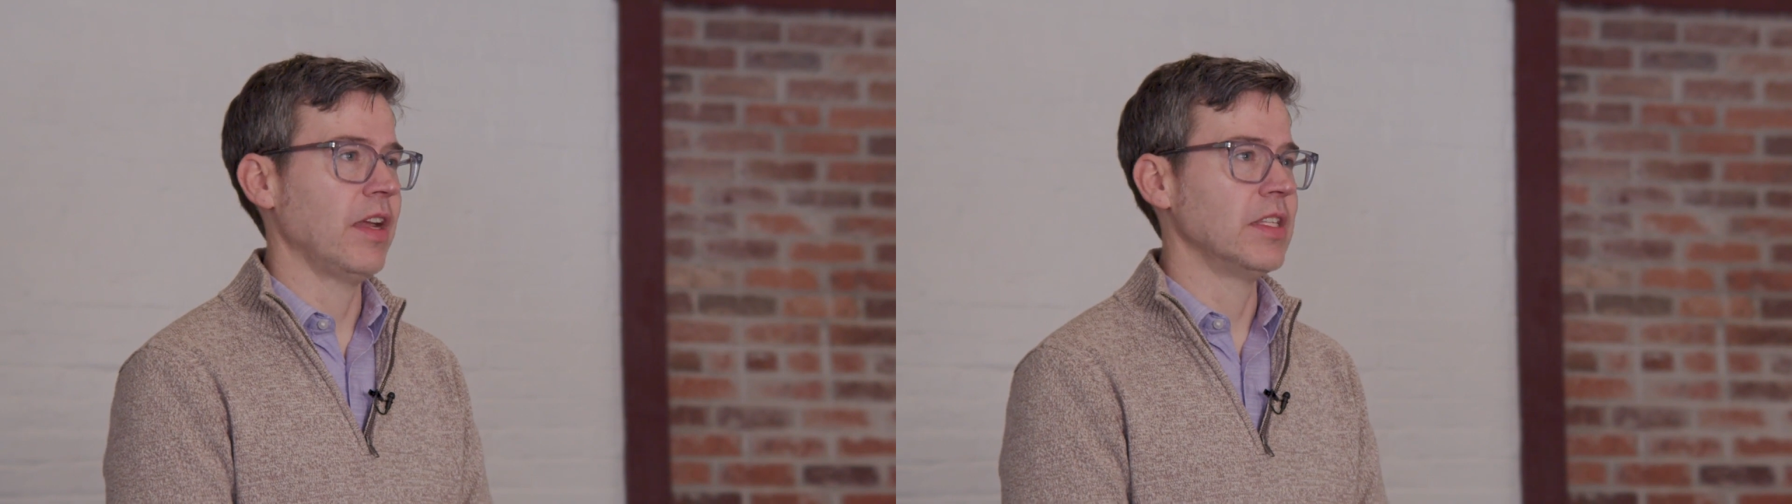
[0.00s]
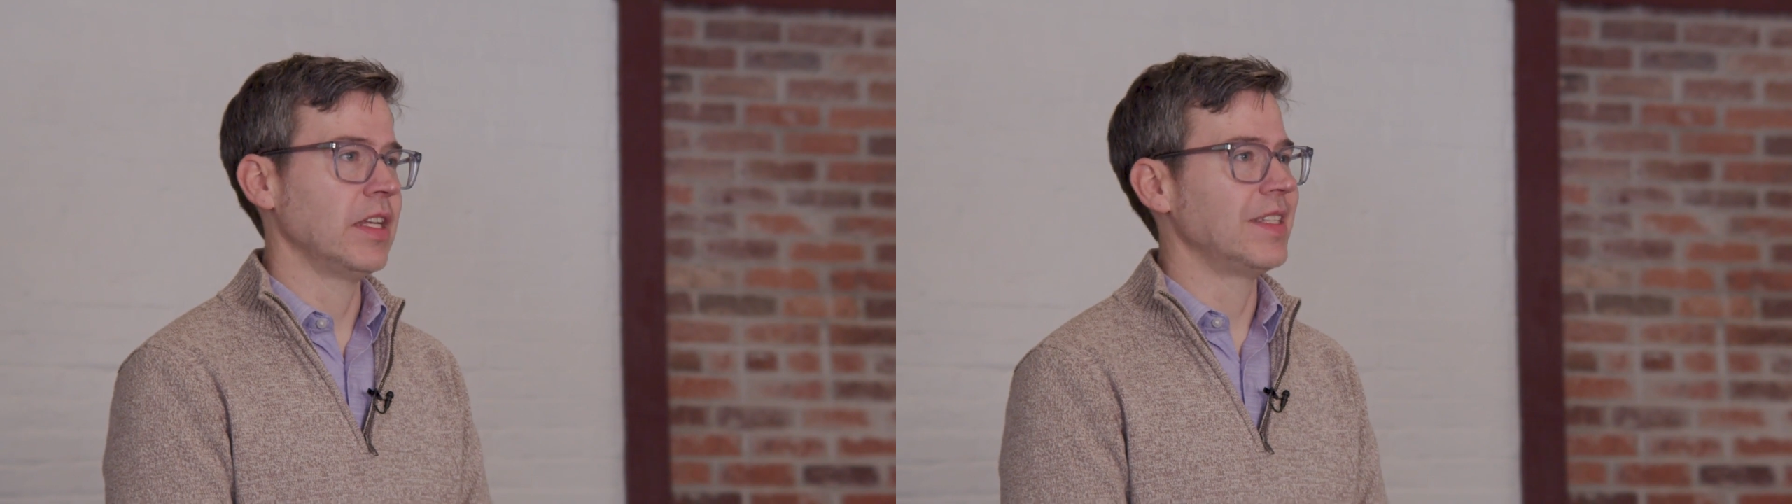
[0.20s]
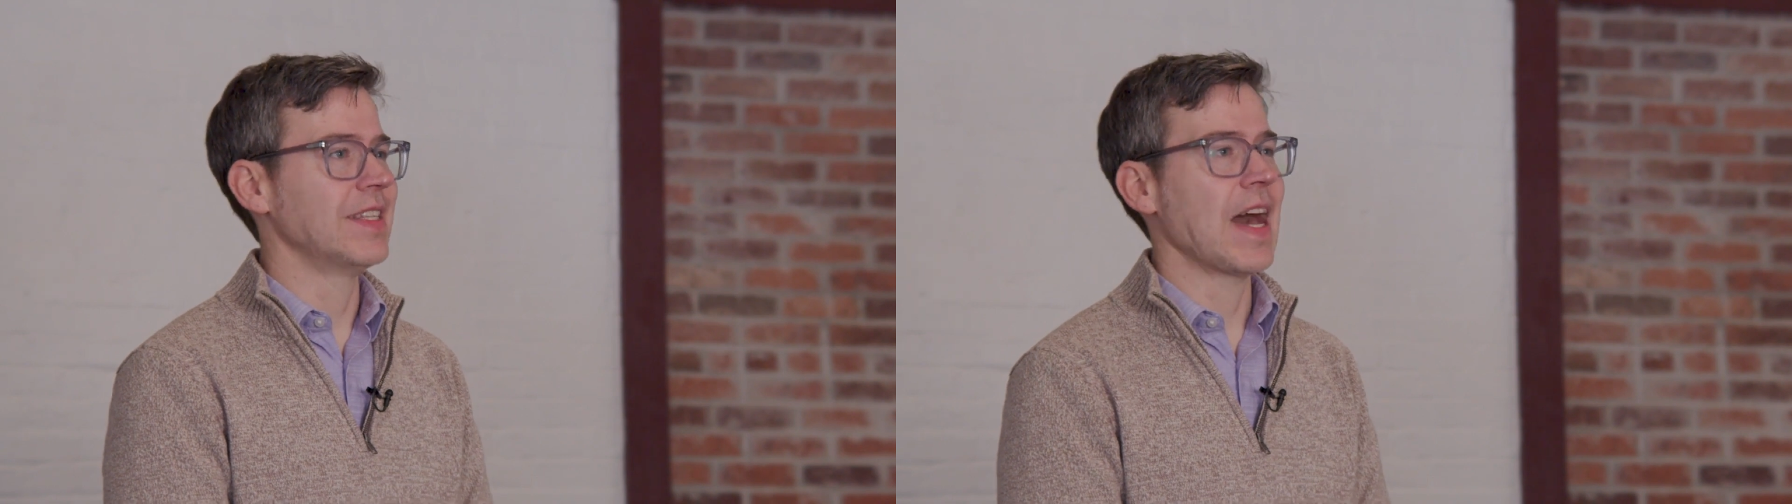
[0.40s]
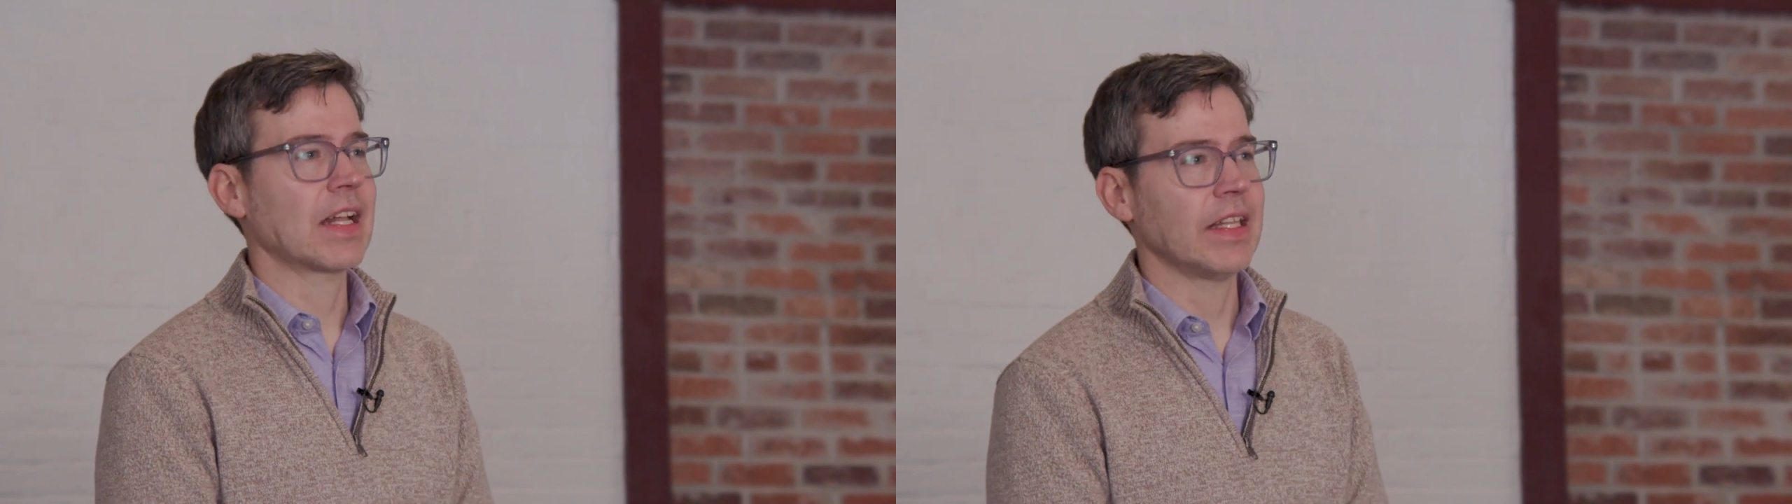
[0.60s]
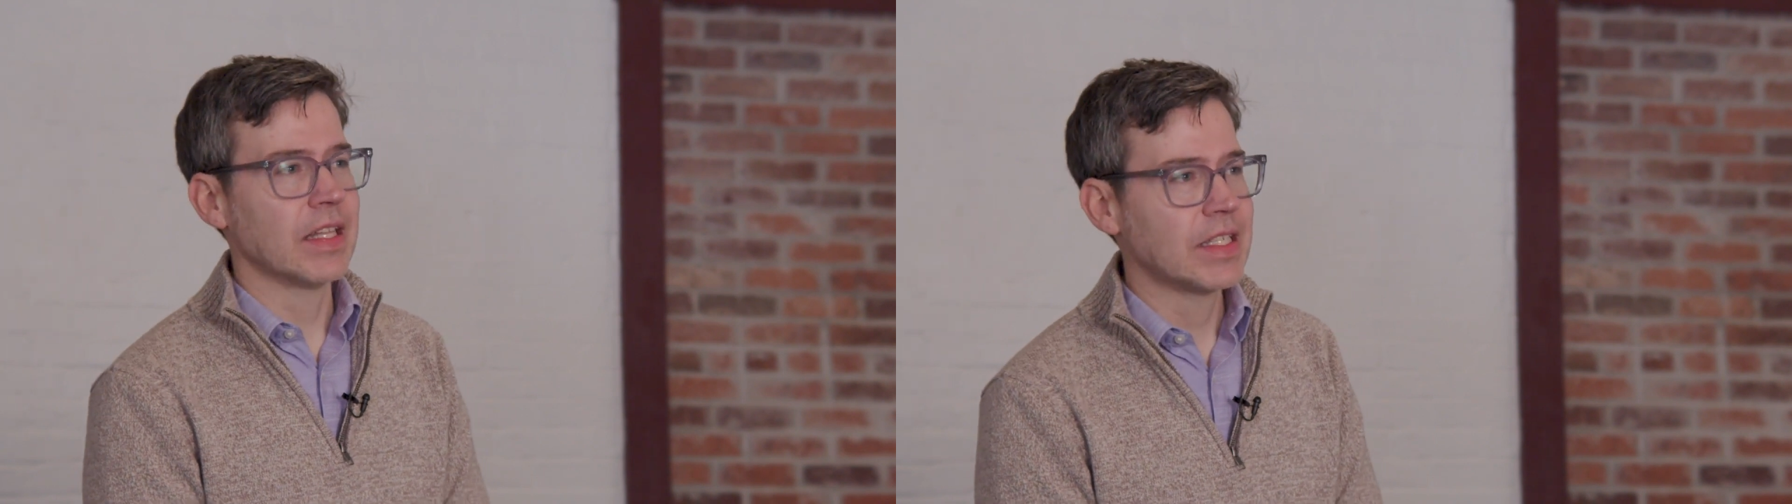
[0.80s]
Is it
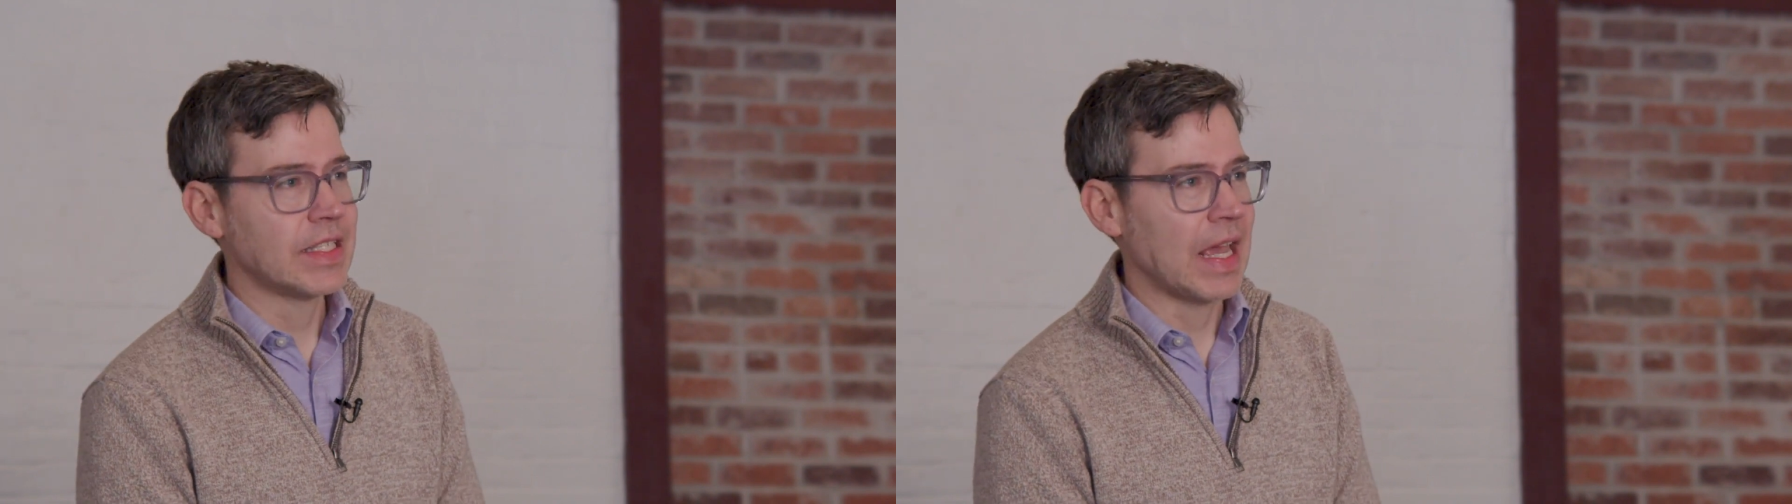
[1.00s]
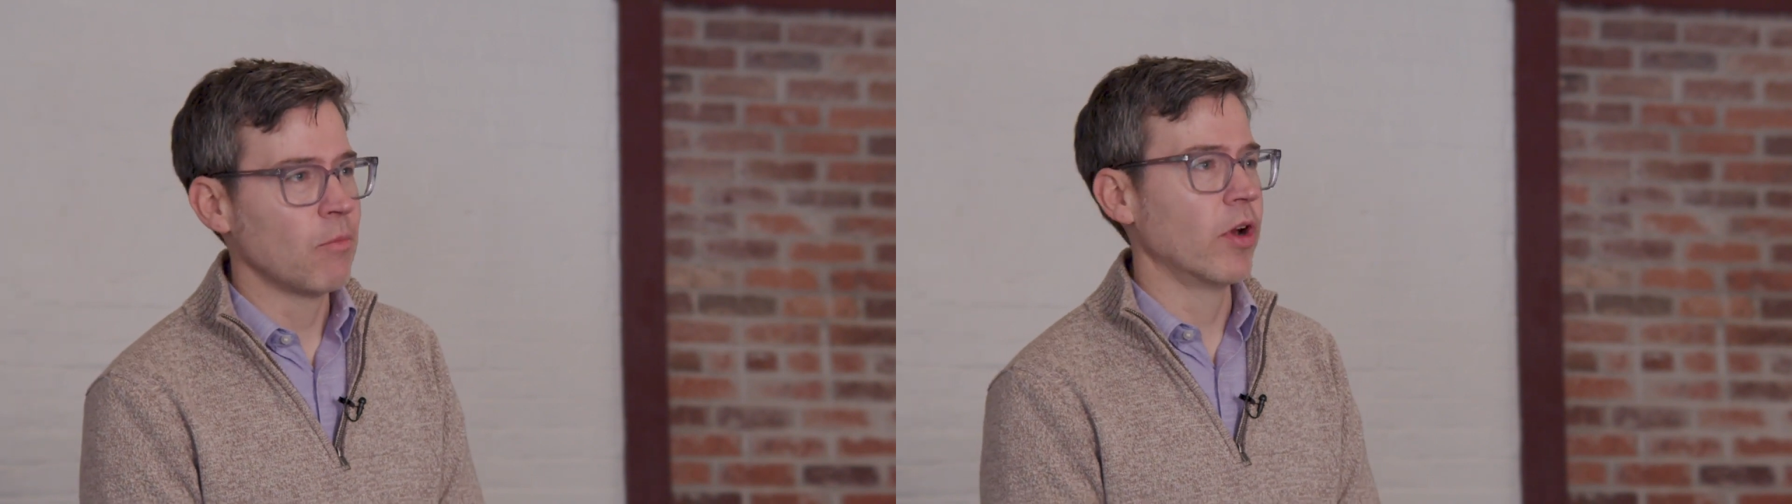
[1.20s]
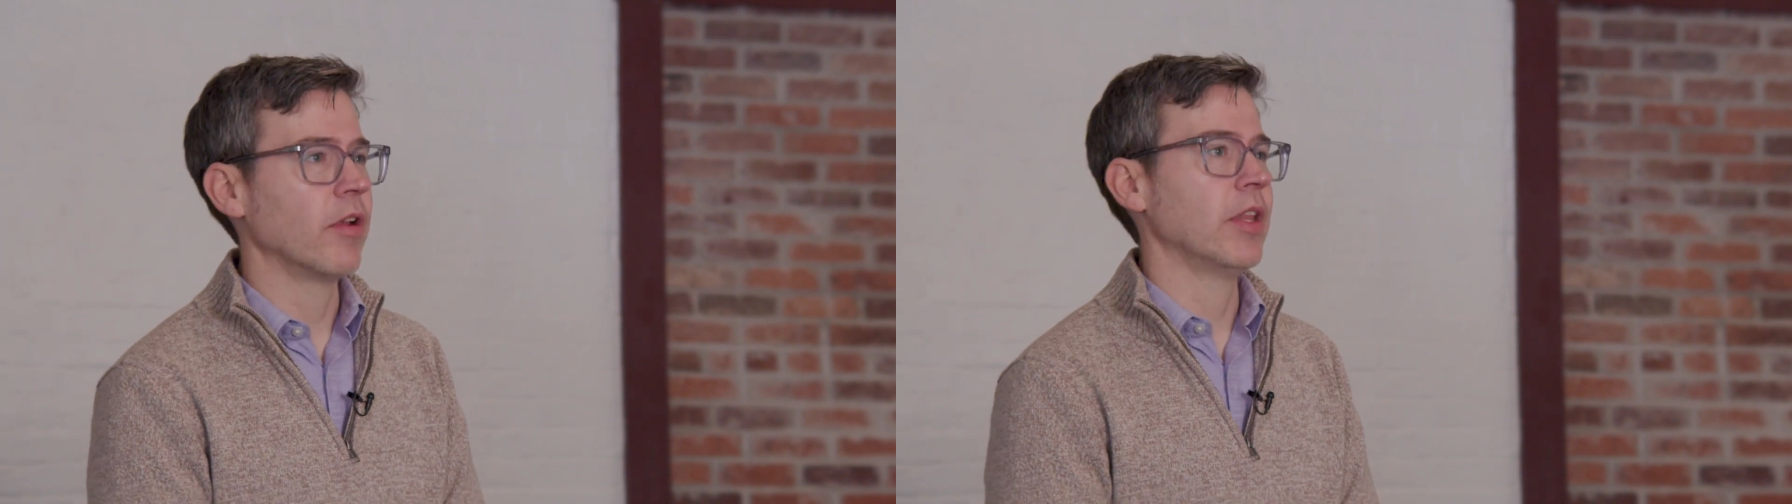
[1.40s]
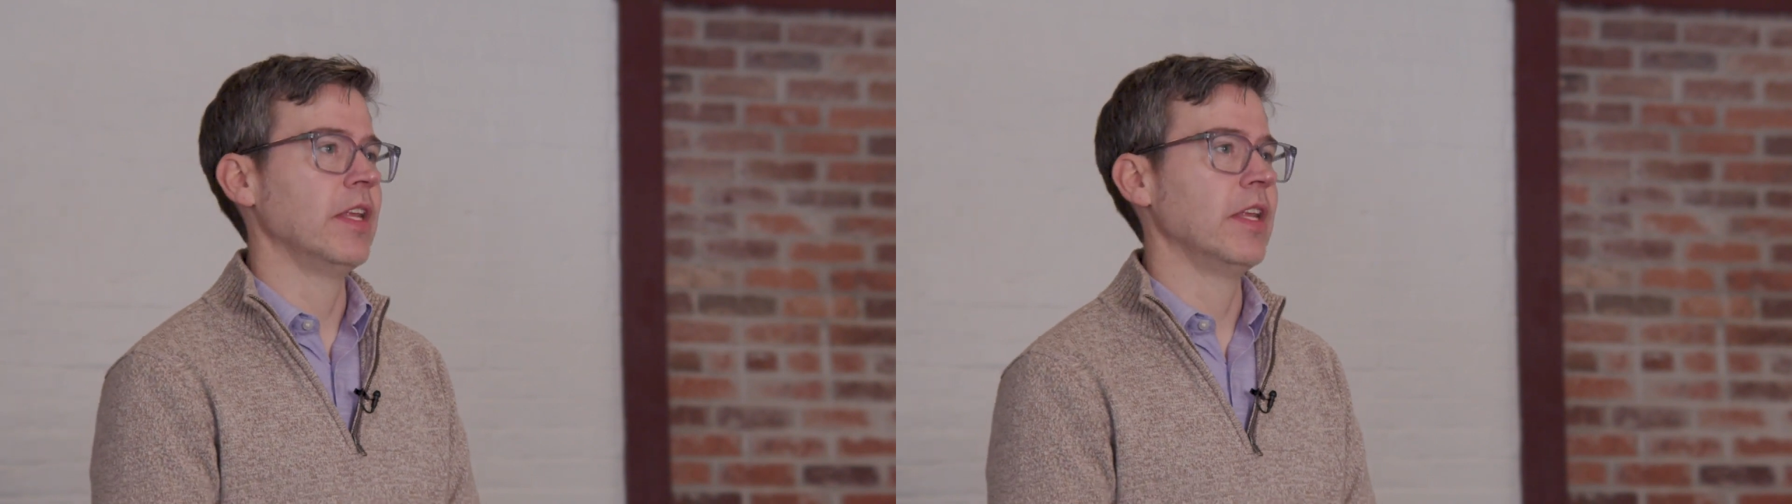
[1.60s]
exactly the same? What are the